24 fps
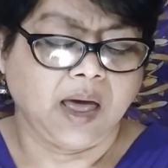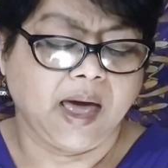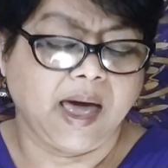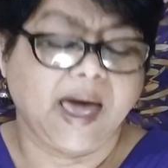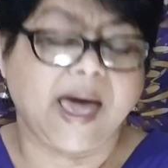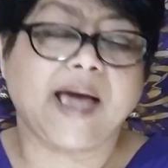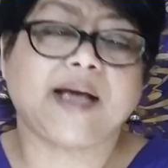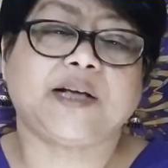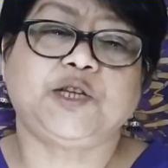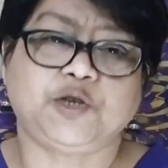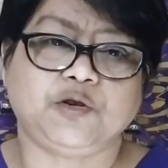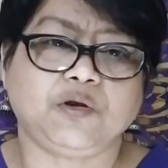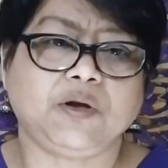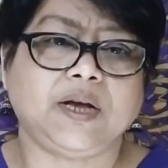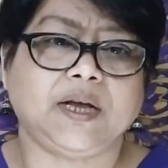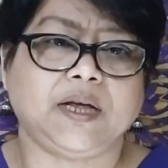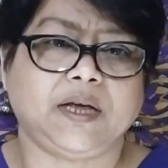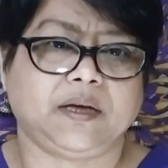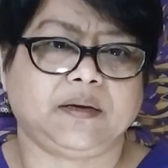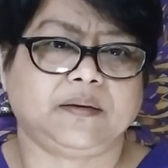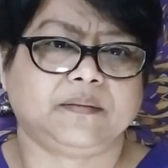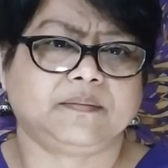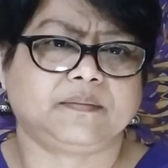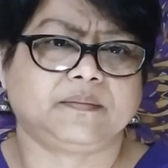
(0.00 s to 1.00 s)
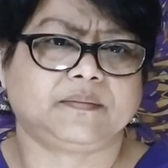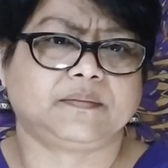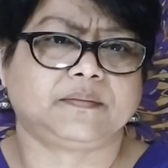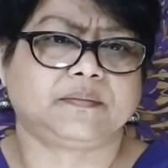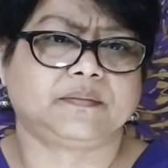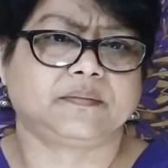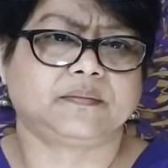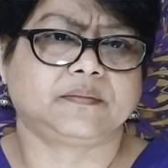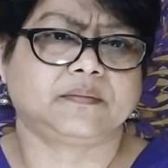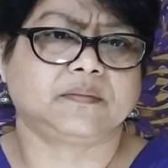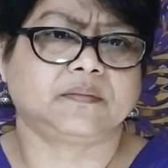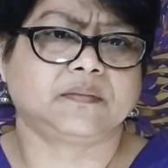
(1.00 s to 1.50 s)
Actually,
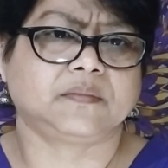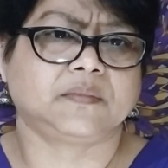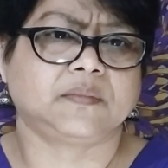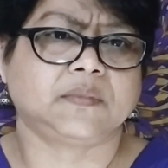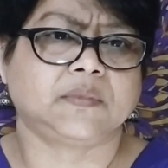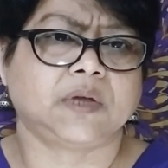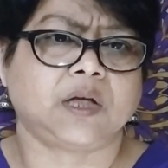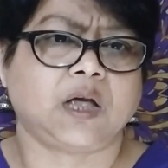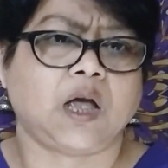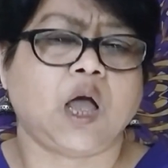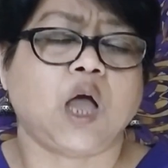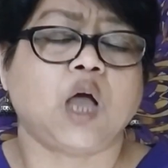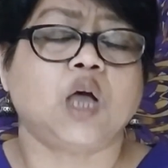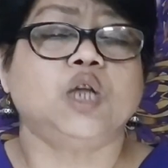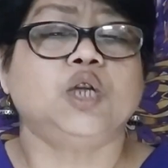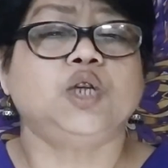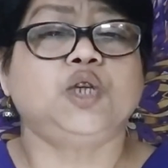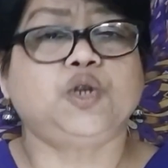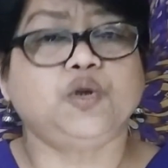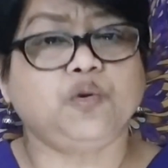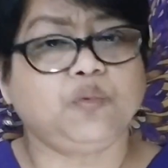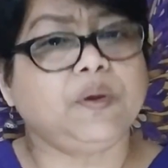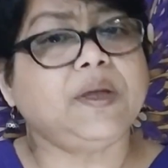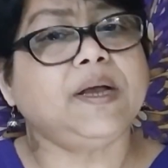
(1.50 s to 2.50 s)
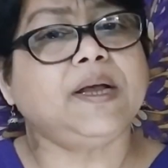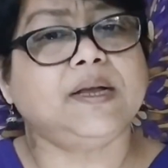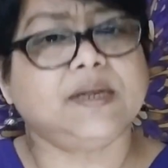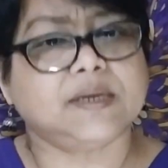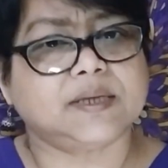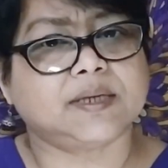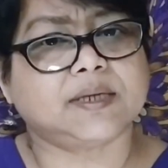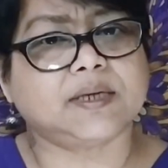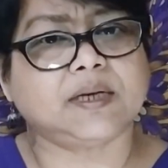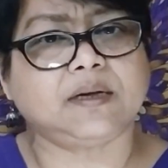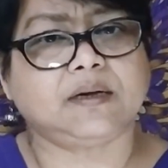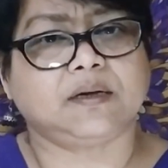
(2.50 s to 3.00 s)
do we
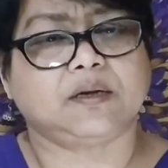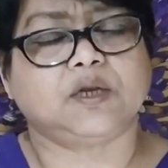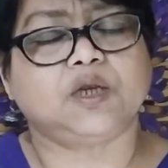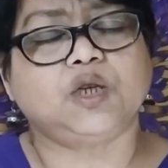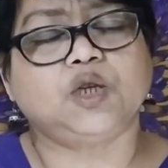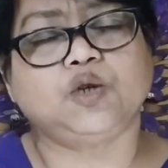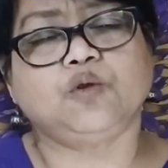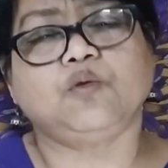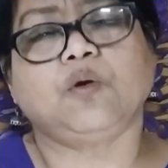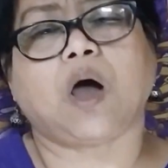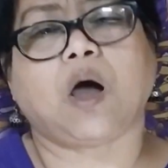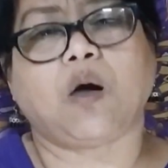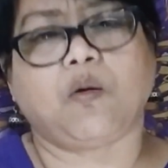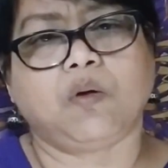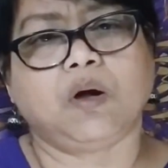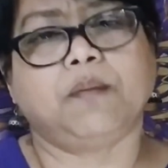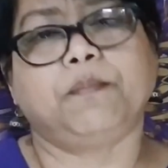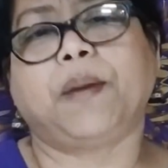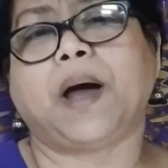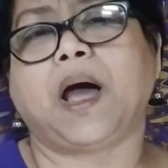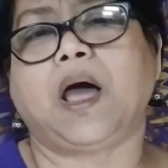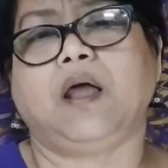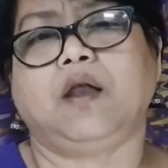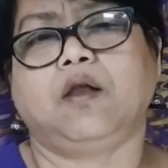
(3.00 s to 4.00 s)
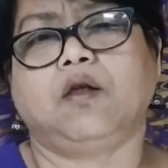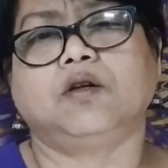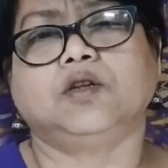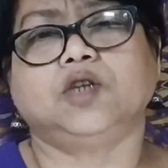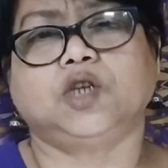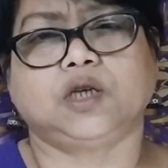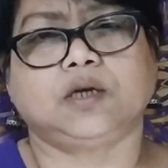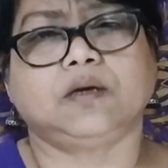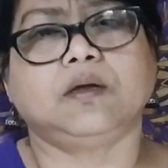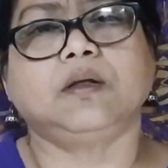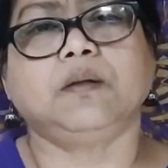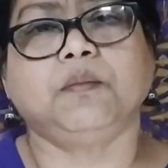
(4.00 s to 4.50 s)
listen to our
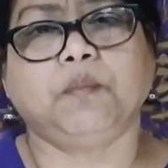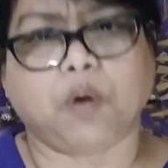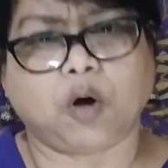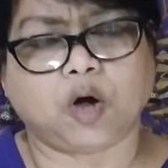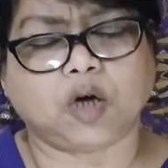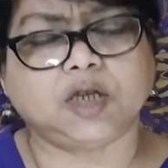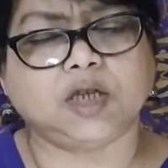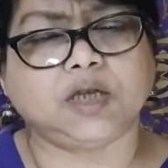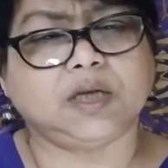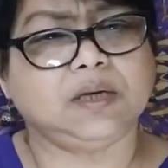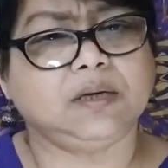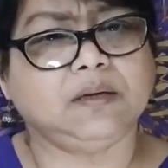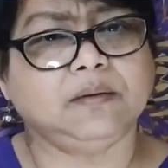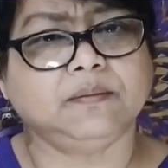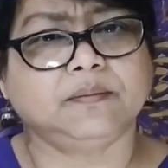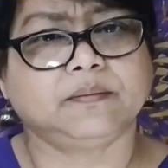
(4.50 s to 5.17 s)
biological body?